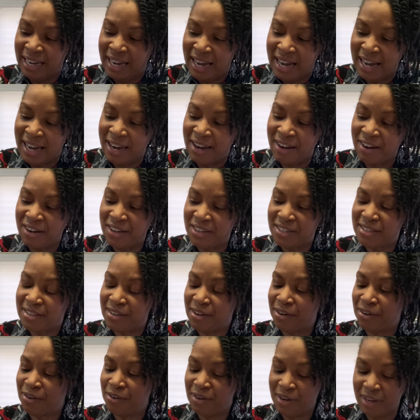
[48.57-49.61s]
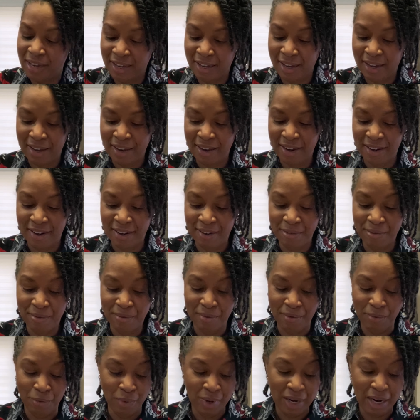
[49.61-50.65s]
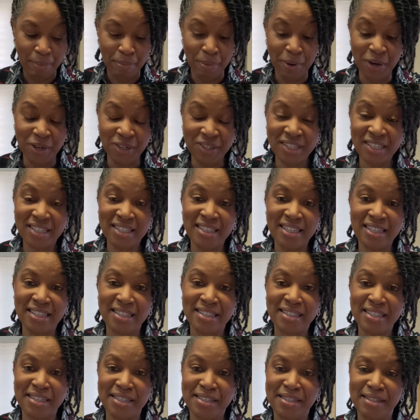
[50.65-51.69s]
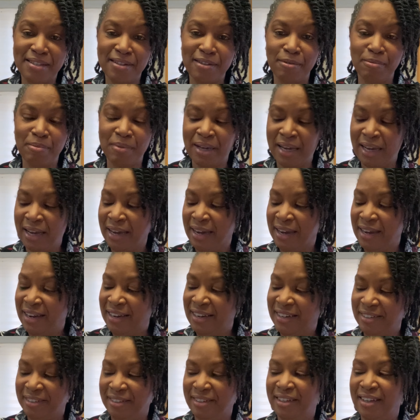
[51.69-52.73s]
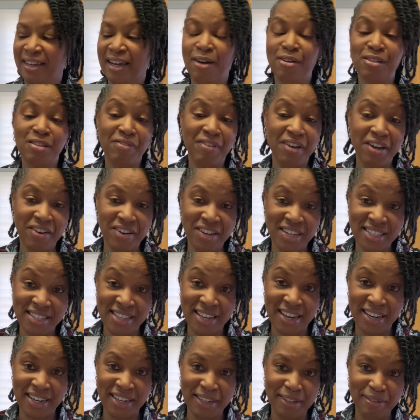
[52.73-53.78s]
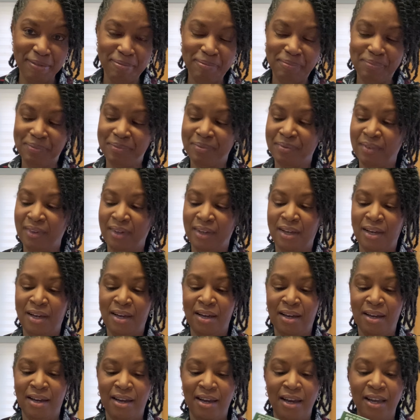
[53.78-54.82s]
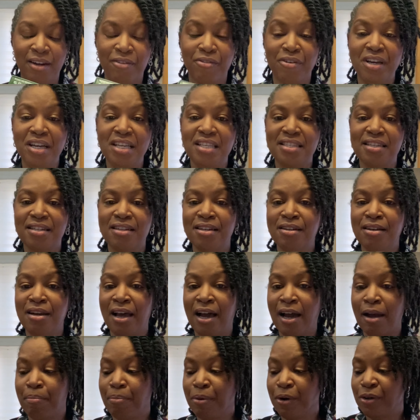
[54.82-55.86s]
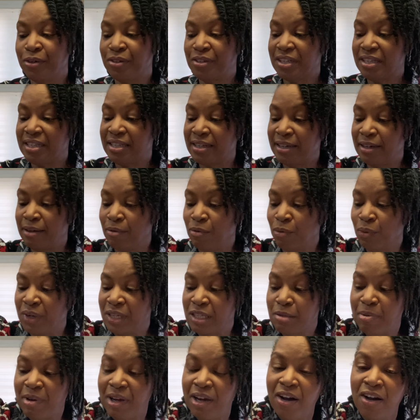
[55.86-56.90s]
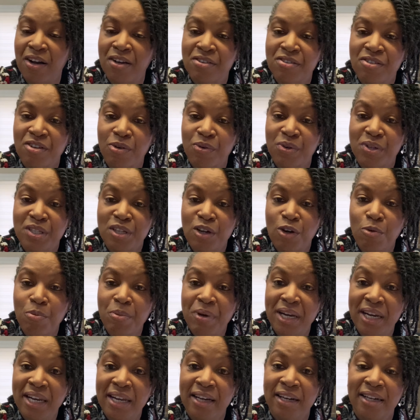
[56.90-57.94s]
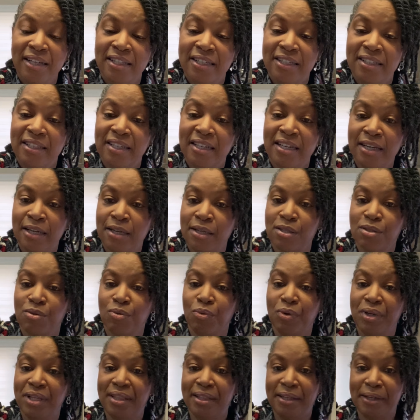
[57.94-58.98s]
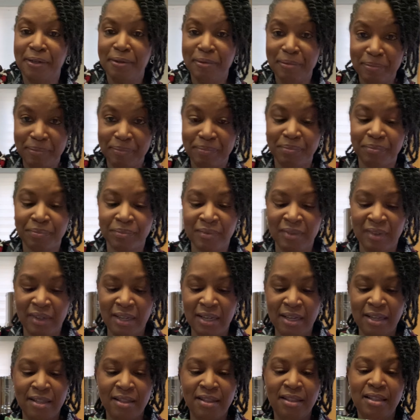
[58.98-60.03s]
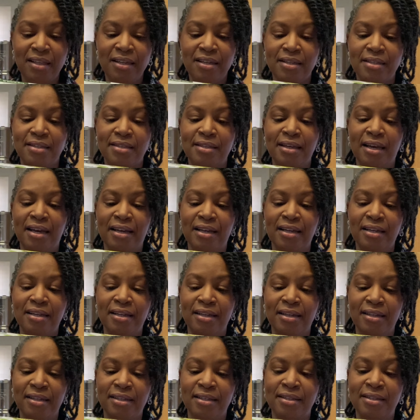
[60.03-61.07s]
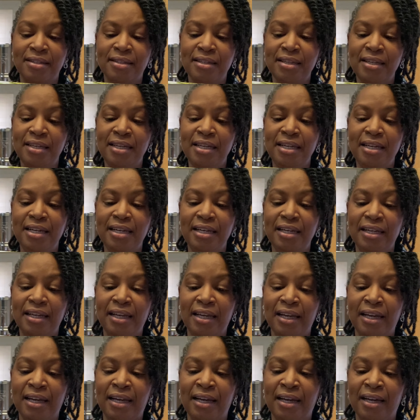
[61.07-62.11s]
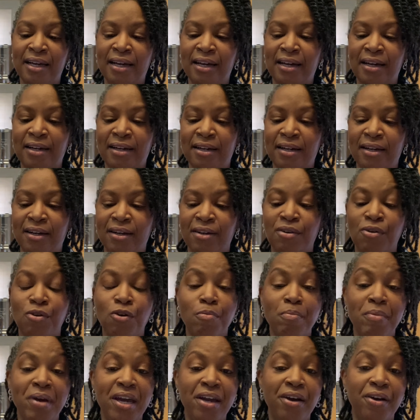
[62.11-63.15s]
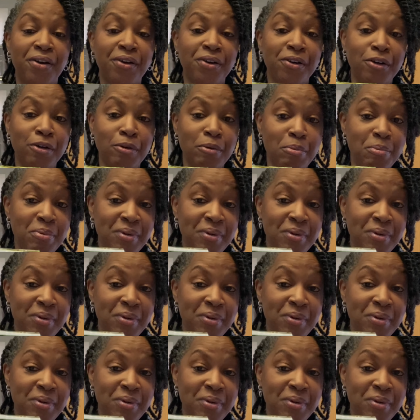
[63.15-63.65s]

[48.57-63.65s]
I also, when I purchased this system, I was very excited. And the reason I purchased it was because there were so many other things with it. This seed uh, gourmet herb